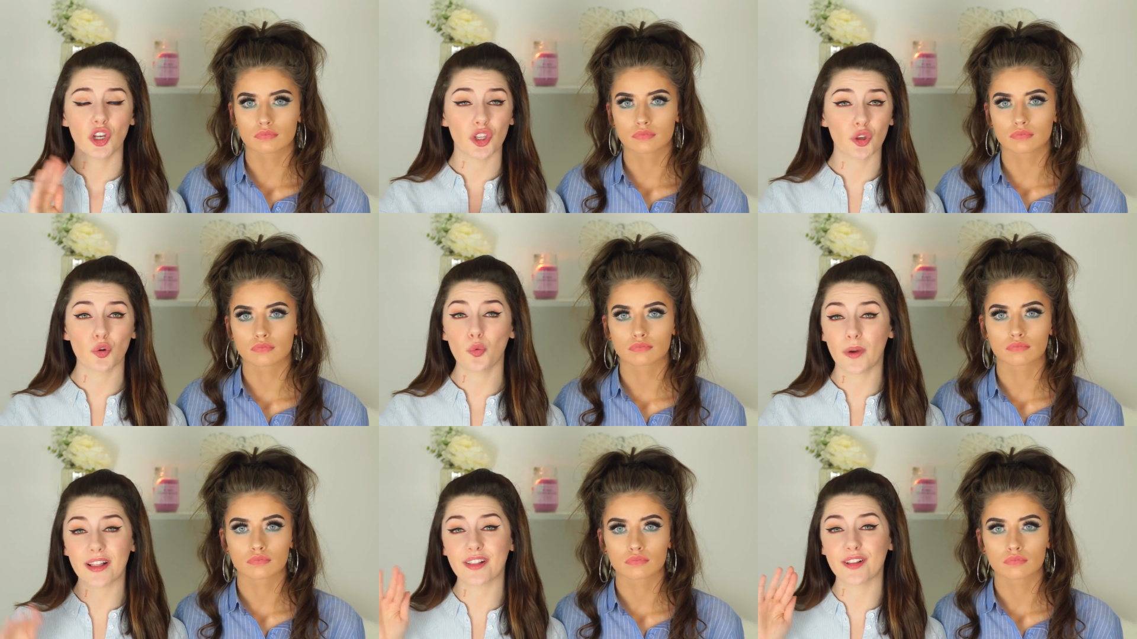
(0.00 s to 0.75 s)
Speaker 1: you
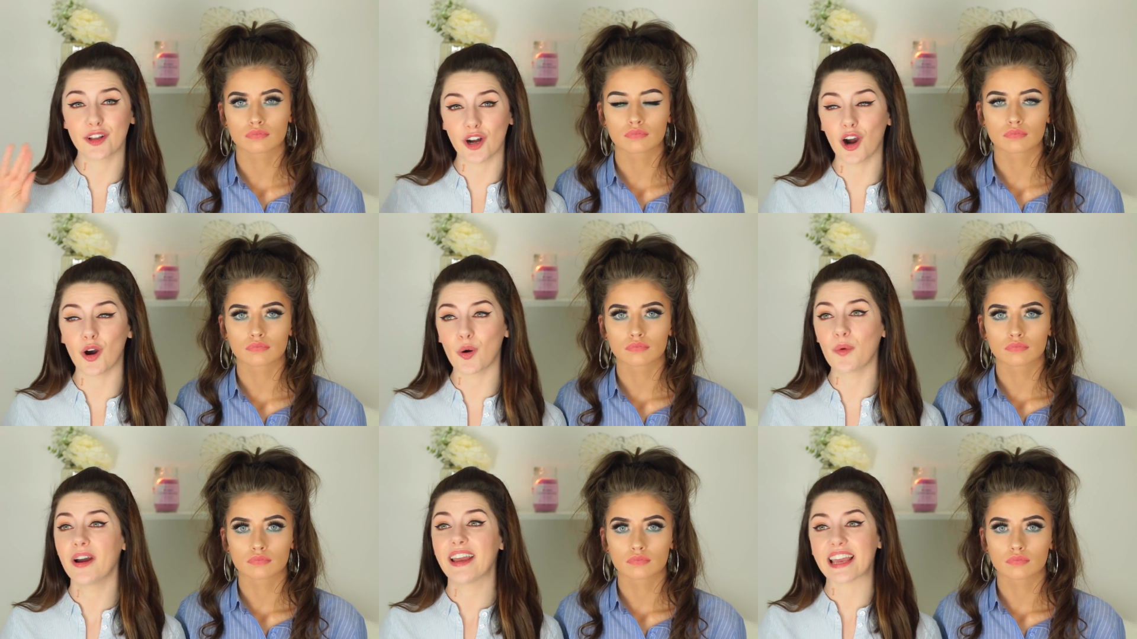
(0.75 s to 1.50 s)
will
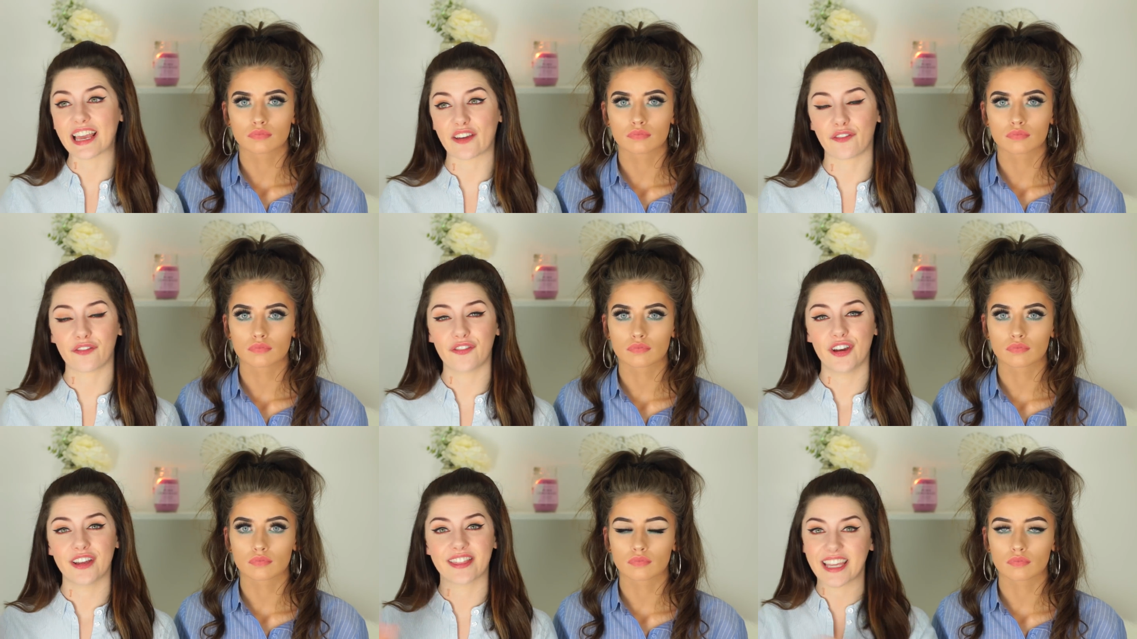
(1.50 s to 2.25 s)
go if
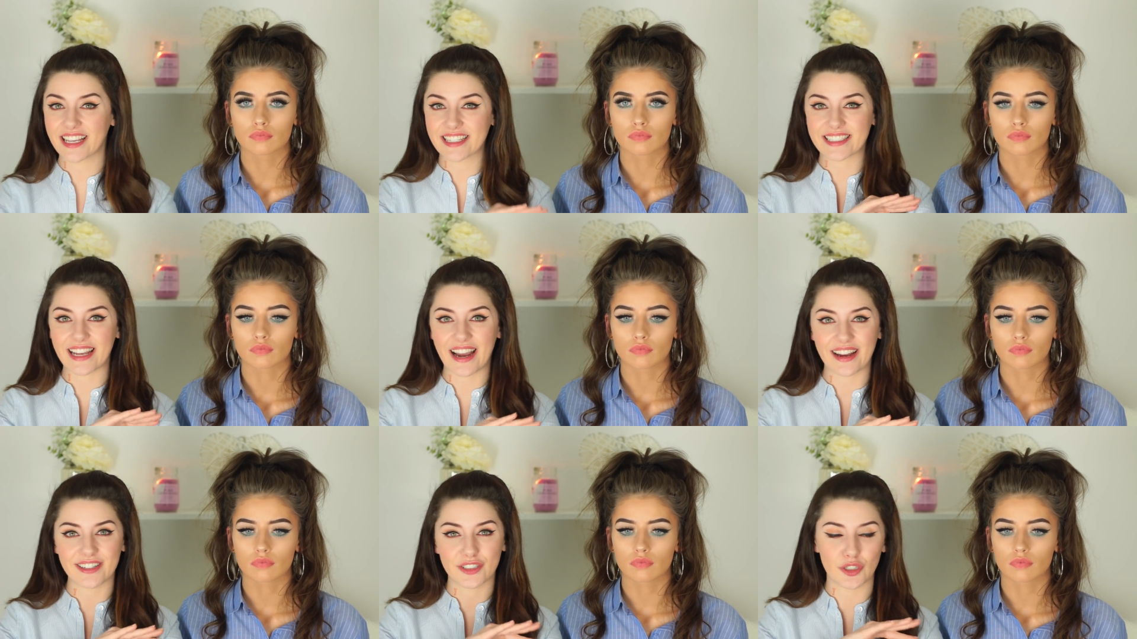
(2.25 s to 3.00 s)
things
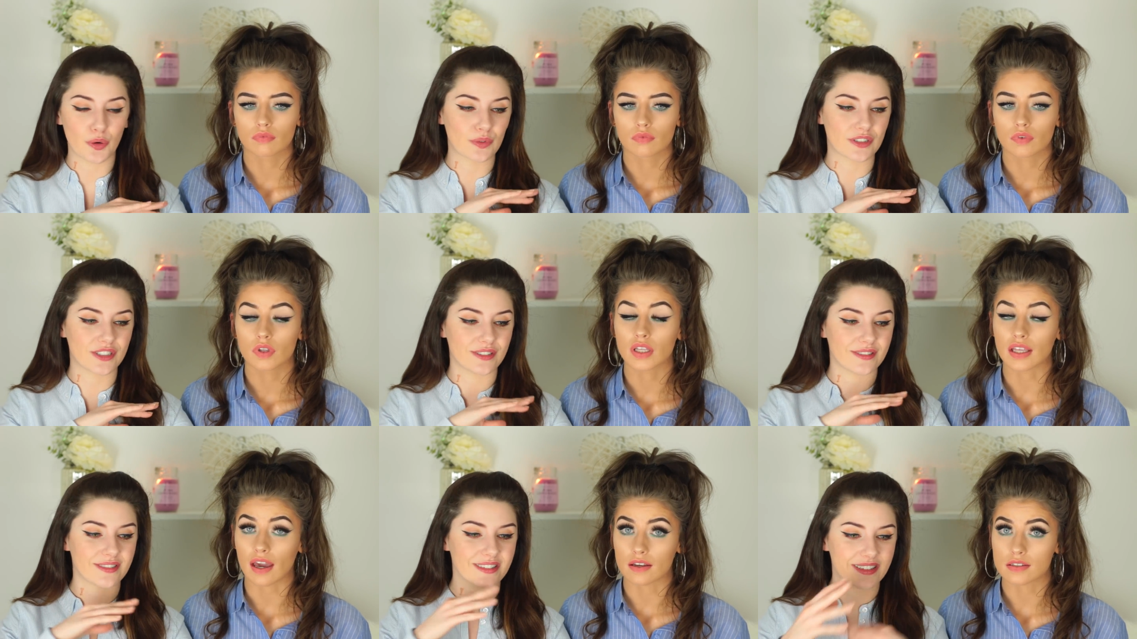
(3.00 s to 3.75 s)
don't
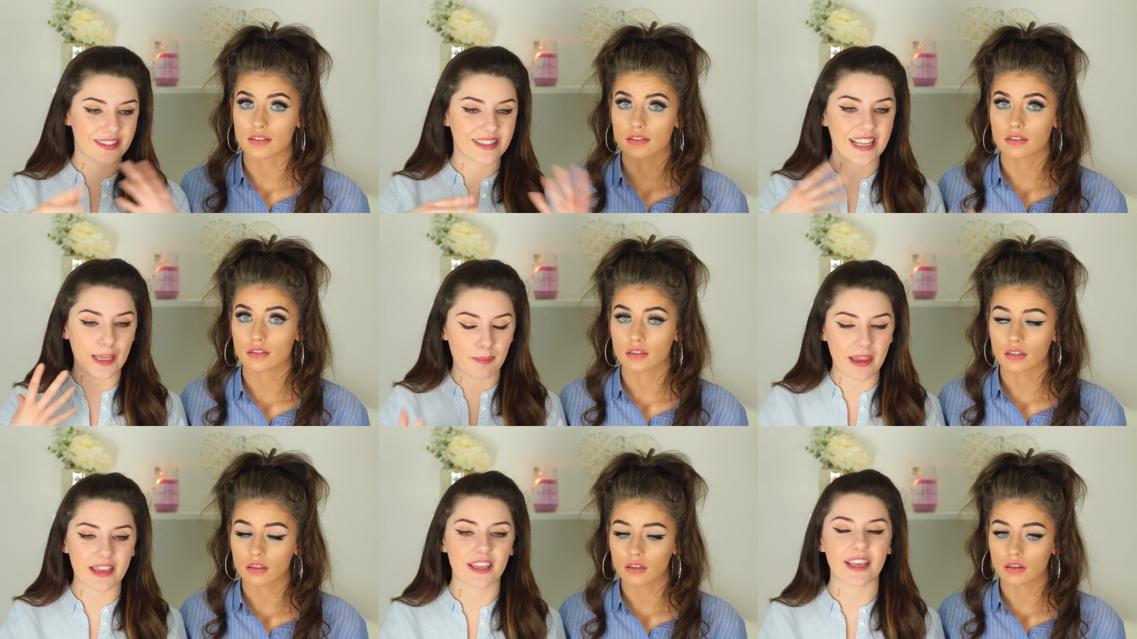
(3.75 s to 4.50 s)
yes keep
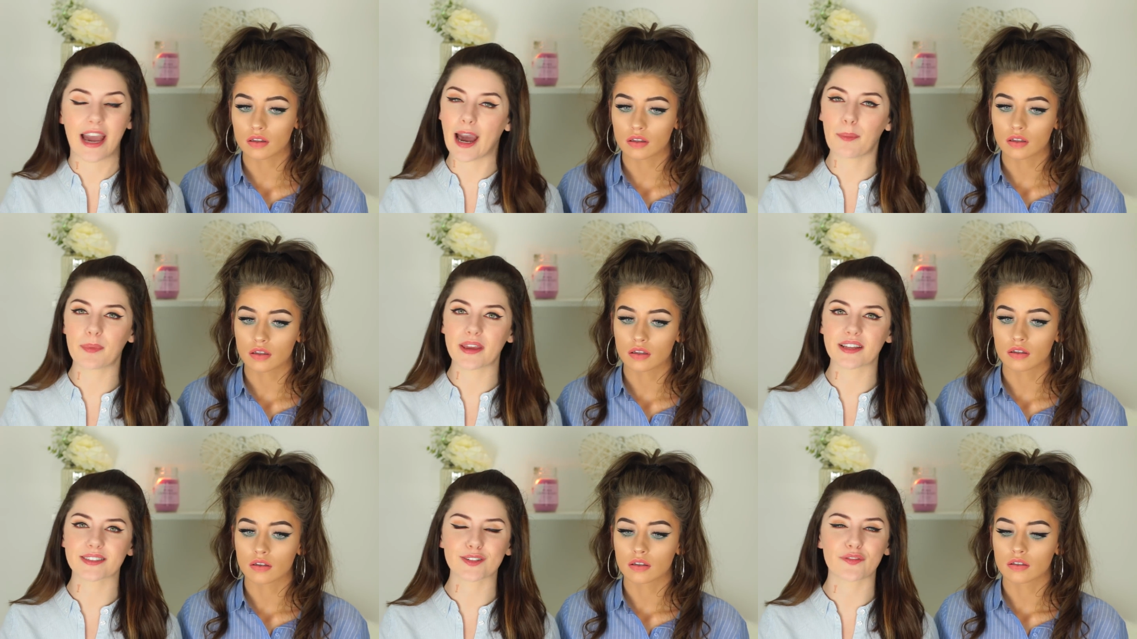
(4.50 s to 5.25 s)
making you happy
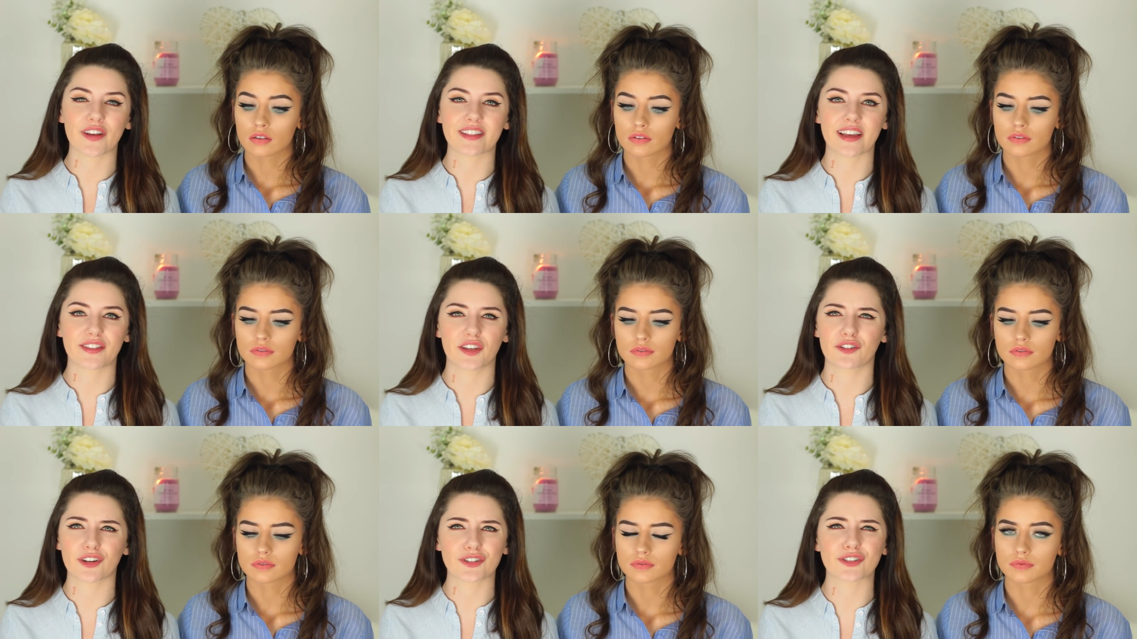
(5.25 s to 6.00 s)
and stuff like that, that
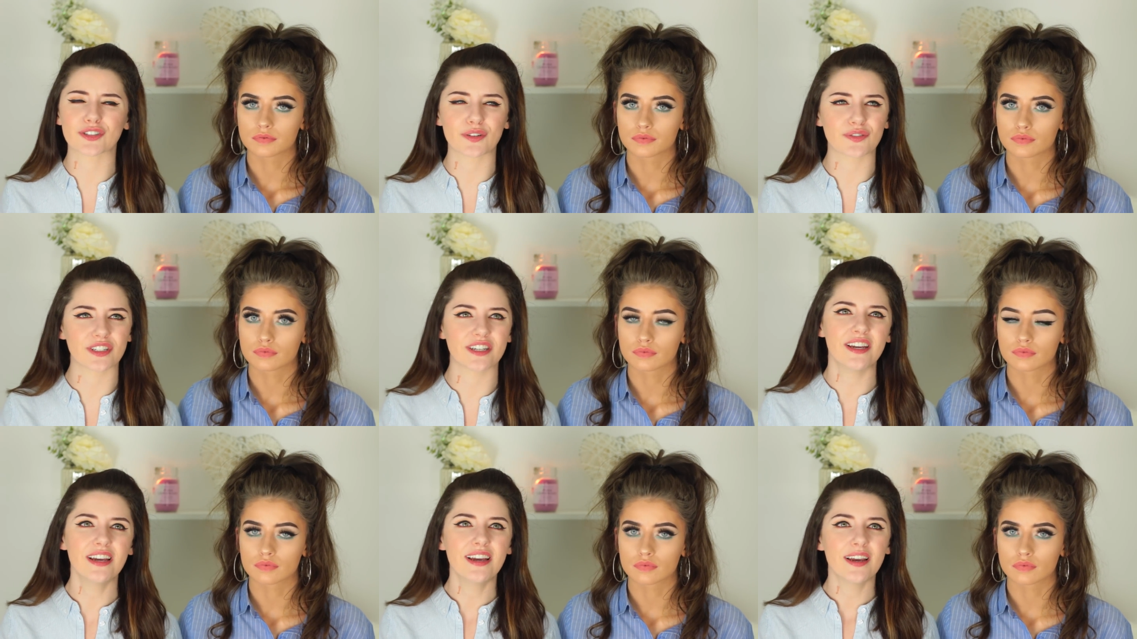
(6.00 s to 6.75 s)
you're not just going
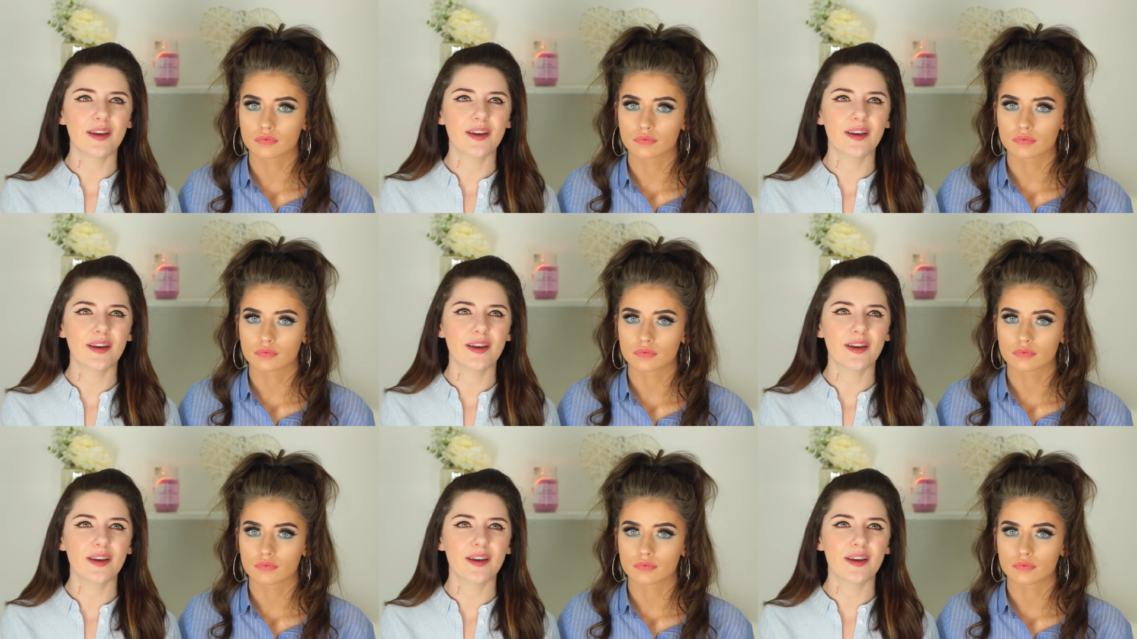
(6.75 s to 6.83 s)
to